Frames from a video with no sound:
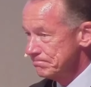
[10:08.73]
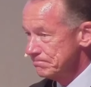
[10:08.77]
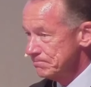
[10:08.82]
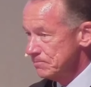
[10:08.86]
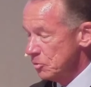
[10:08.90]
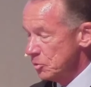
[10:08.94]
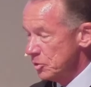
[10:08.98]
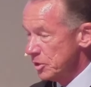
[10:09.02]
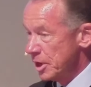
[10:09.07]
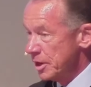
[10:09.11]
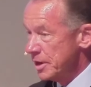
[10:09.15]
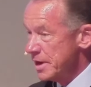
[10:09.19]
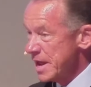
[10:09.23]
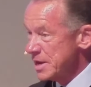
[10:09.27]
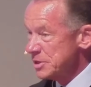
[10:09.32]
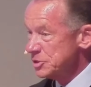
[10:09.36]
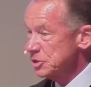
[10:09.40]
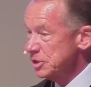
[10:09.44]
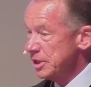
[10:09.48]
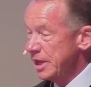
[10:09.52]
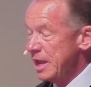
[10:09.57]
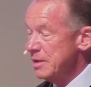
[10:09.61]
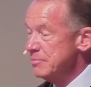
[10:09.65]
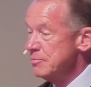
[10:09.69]
when our
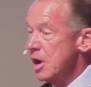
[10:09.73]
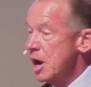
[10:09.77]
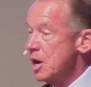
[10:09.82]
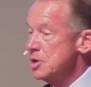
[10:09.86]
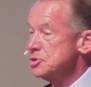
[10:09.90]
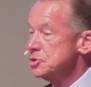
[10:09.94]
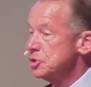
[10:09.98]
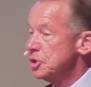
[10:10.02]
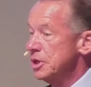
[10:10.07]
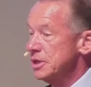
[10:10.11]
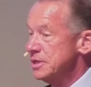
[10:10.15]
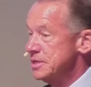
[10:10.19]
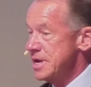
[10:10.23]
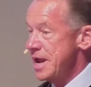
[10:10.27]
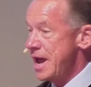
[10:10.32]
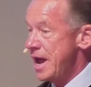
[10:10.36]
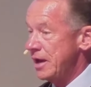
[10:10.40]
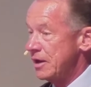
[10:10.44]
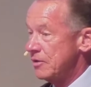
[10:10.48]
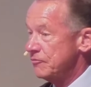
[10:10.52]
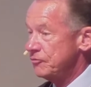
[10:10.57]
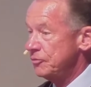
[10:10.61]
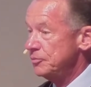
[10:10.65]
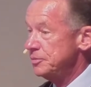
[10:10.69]
nation came under
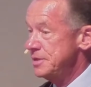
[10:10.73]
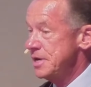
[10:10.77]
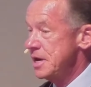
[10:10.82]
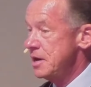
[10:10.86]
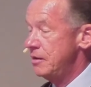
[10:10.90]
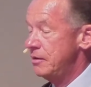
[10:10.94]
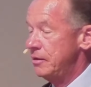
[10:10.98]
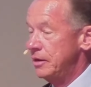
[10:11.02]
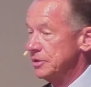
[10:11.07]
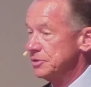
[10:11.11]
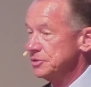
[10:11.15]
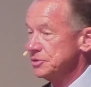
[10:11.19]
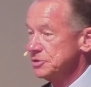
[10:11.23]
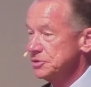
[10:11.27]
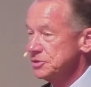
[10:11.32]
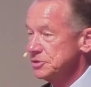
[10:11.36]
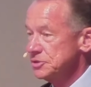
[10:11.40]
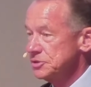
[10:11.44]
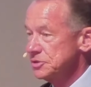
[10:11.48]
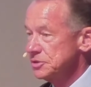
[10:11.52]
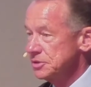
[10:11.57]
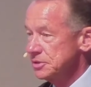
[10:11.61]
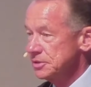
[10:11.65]
attack from terrorists,